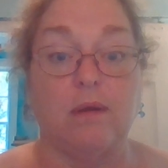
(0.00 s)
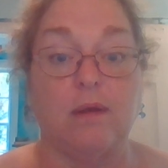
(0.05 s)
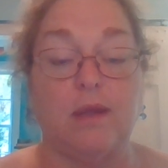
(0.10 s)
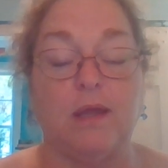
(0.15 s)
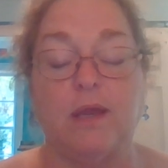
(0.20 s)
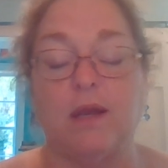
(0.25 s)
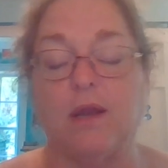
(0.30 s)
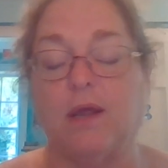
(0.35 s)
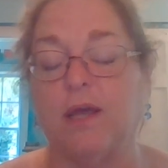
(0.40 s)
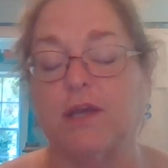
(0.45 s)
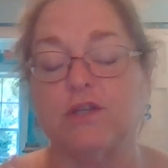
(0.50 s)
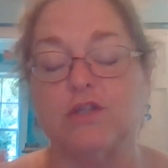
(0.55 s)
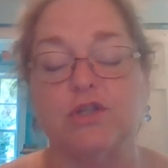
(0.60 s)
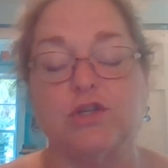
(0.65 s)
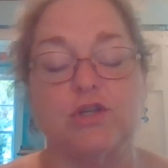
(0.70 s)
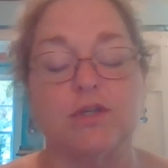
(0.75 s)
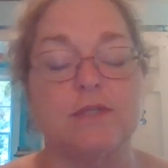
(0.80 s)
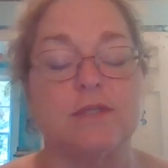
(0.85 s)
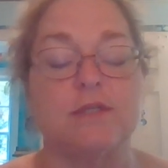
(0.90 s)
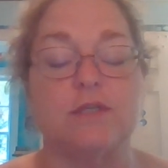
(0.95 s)
It's
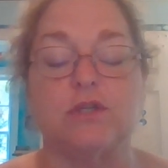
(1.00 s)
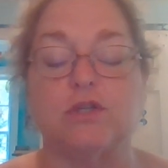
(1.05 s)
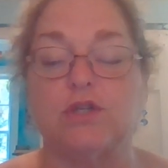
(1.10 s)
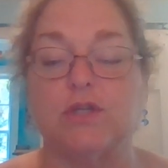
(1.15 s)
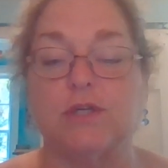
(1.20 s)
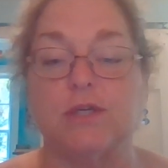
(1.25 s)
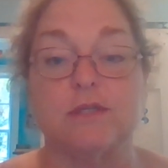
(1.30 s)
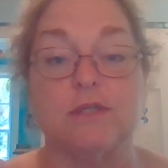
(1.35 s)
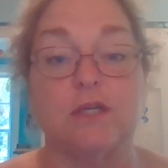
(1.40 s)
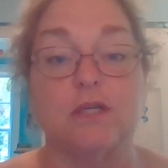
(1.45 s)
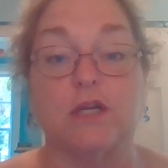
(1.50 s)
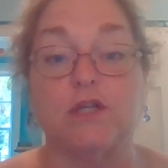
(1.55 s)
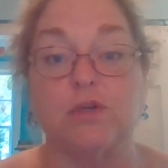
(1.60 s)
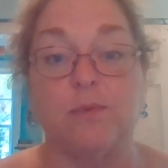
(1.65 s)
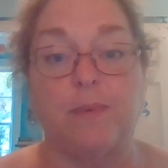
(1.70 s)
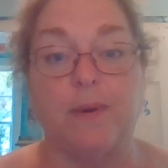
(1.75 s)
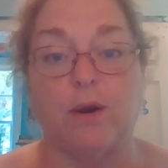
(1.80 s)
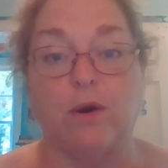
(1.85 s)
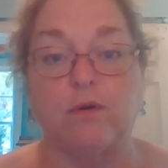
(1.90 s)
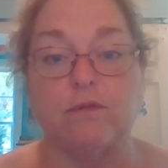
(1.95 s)
just she is such a
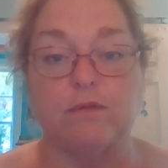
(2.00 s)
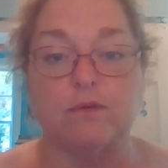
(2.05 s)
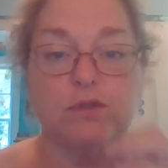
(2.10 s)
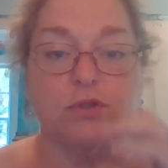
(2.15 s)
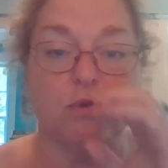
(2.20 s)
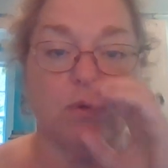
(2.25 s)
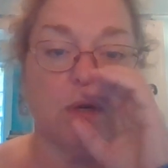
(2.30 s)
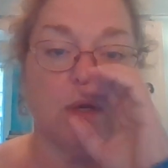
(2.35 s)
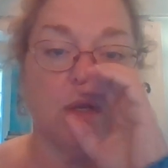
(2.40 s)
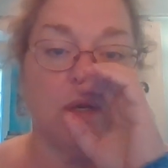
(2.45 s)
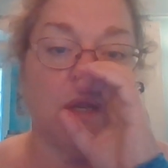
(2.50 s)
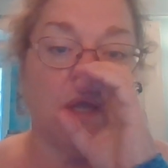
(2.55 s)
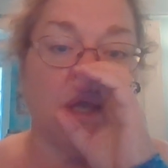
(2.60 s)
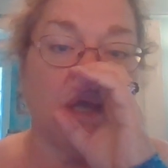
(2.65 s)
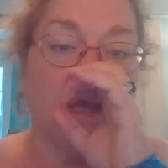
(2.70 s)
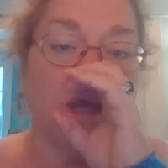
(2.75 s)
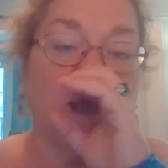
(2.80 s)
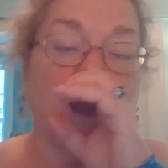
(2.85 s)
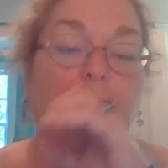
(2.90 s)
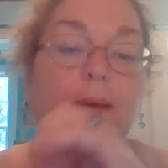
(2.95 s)
powerful chart,
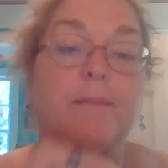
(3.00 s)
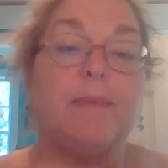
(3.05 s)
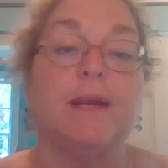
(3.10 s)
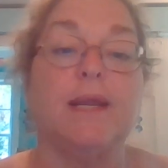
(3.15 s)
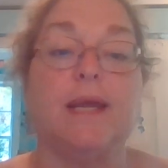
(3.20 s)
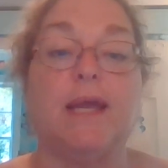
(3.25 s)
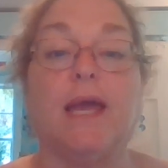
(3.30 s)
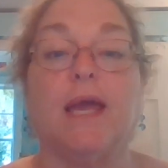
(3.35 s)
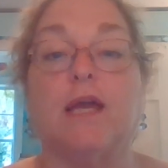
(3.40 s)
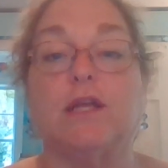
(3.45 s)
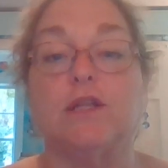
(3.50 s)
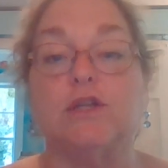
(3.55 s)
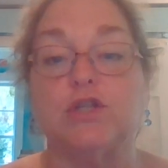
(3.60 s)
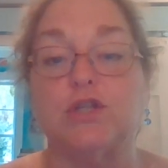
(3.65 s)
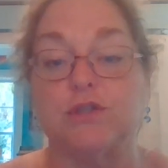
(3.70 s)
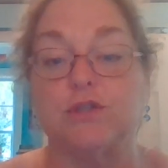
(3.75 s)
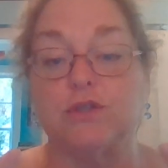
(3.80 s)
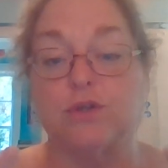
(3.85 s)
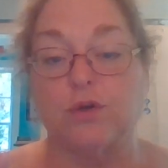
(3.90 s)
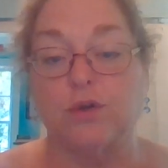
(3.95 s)
but again,
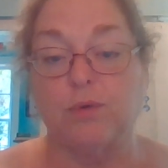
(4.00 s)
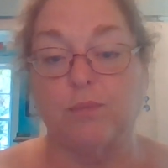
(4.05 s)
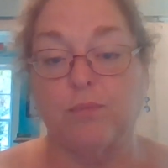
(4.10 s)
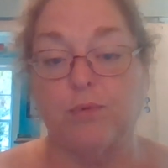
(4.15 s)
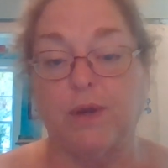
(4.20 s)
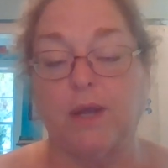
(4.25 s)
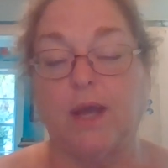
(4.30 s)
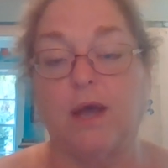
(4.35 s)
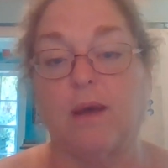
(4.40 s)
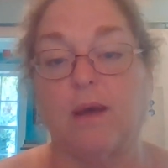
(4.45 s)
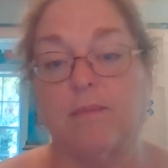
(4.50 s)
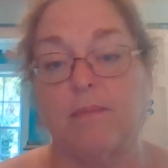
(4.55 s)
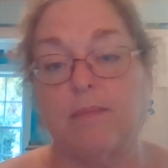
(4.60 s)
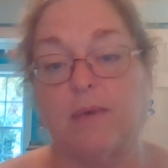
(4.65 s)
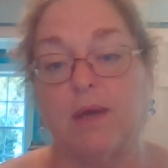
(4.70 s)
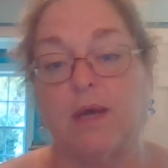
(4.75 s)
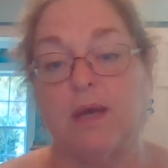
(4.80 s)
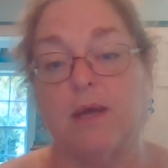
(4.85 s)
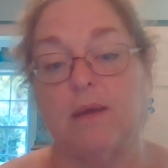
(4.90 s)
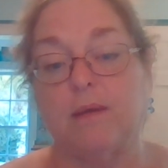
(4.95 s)
she's going to bring up
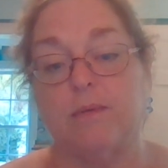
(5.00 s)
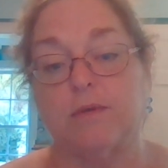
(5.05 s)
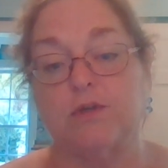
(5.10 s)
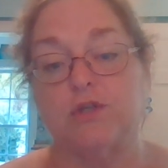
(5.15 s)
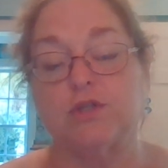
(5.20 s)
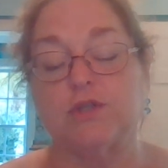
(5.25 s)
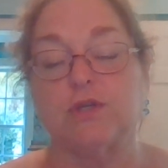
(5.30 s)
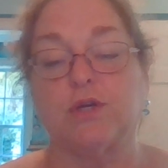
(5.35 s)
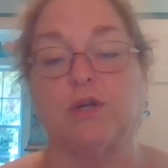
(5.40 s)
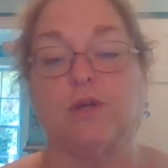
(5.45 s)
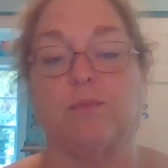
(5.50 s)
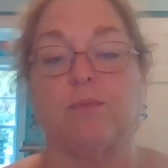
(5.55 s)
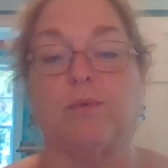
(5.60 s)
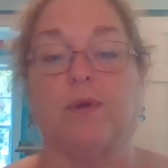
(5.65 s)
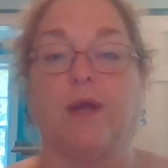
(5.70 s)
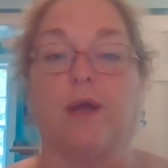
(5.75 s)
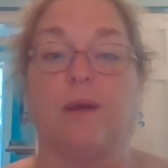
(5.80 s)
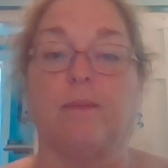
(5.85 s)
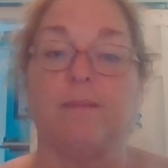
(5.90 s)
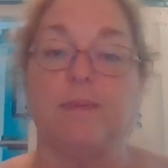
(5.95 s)
uh, she's going to
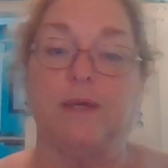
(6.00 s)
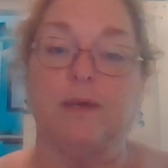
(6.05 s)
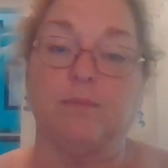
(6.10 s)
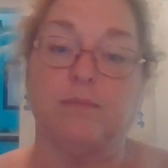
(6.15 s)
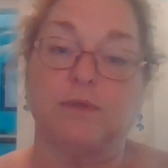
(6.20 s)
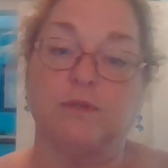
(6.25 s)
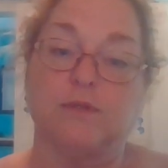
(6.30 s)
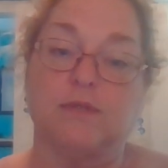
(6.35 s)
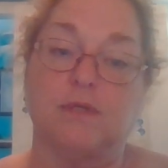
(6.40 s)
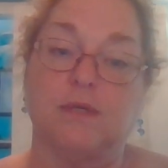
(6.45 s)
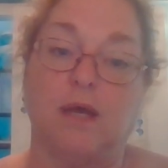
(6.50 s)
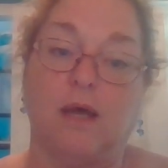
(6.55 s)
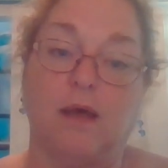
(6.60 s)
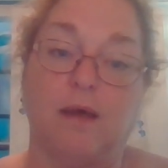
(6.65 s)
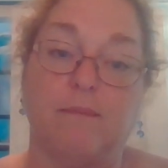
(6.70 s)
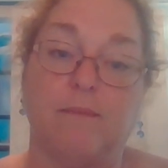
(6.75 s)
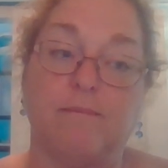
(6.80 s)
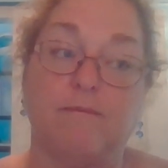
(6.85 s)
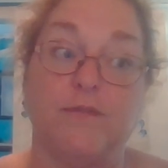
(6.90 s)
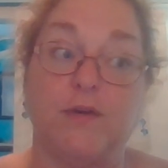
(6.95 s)
bring up people's
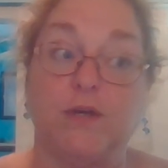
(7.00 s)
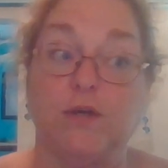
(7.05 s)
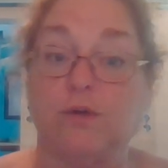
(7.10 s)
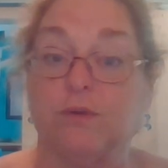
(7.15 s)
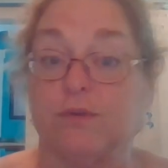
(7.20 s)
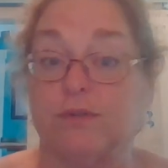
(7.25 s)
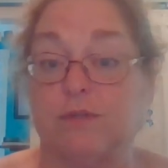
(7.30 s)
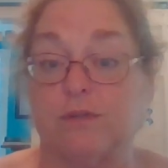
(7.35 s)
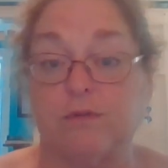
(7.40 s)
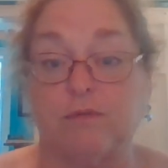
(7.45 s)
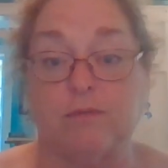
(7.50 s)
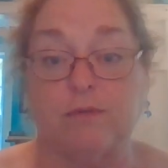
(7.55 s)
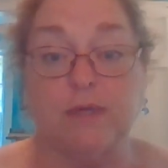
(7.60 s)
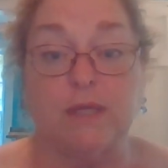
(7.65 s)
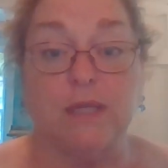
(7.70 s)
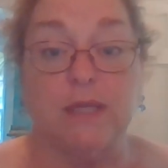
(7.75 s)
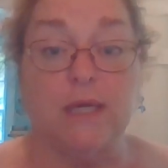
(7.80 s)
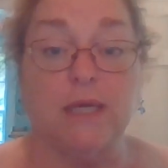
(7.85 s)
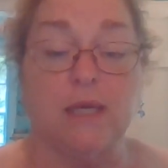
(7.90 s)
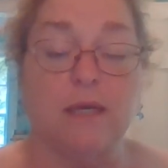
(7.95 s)
uh, fears,
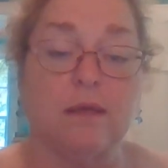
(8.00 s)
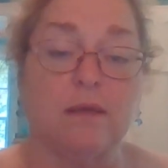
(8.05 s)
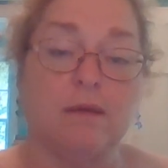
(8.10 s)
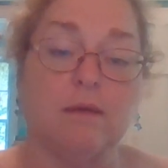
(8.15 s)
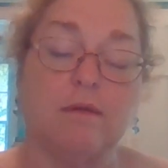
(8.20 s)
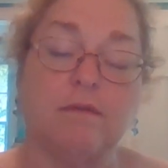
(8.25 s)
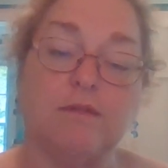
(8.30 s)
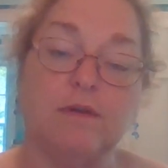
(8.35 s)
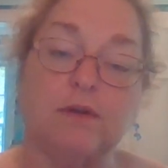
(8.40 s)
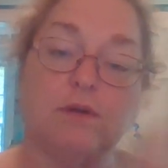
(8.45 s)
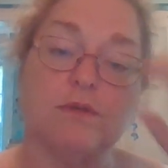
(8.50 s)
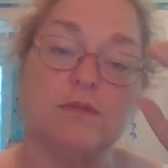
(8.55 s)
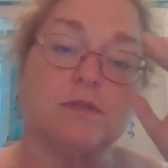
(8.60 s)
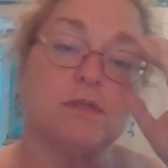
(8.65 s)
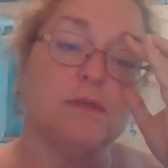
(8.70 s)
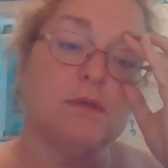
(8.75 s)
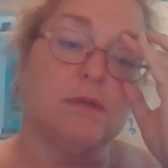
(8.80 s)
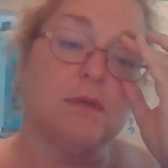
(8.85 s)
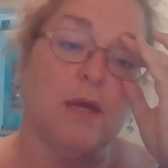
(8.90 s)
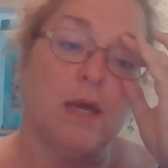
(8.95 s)
really
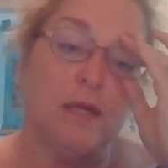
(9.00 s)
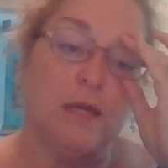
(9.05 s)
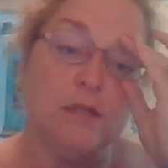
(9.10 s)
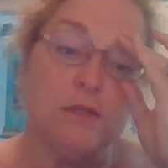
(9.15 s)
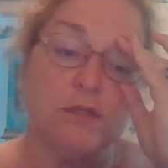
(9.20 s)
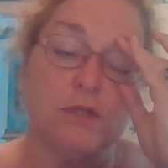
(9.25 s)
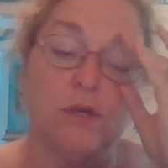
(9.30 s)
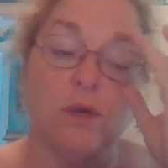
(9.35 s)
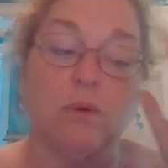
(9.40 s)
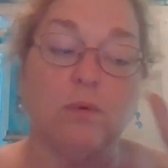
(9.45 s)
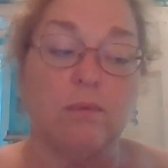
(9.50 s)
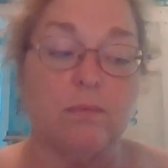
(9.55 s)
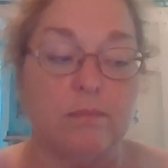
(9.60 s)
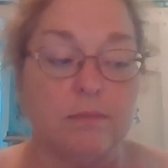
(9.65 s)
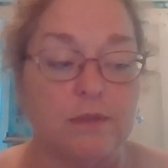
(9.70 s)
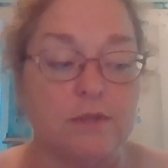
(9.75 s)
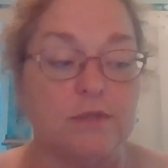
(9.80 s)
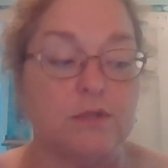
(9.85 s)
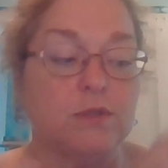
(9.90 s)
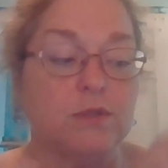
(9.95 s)
fears. And so
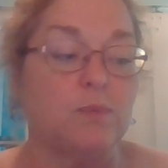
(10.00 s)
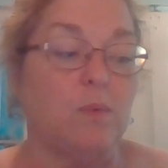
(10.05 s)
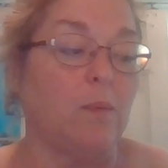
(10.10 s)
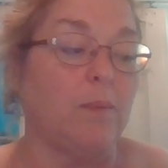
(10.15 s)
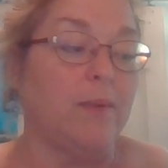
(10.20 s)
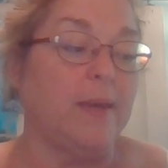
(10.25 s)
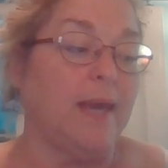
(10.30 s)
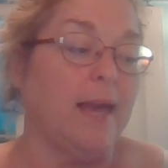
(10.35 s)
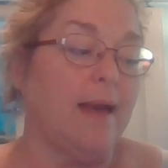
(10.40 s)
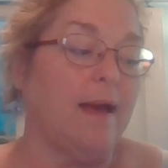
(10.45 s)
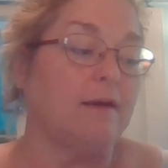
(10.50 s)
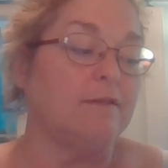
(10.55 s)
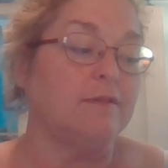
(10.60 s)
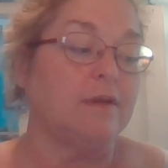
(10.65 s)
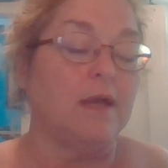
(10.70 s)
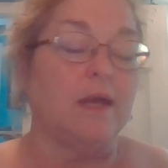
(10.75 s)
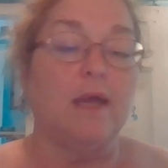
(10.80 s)
this is what we have.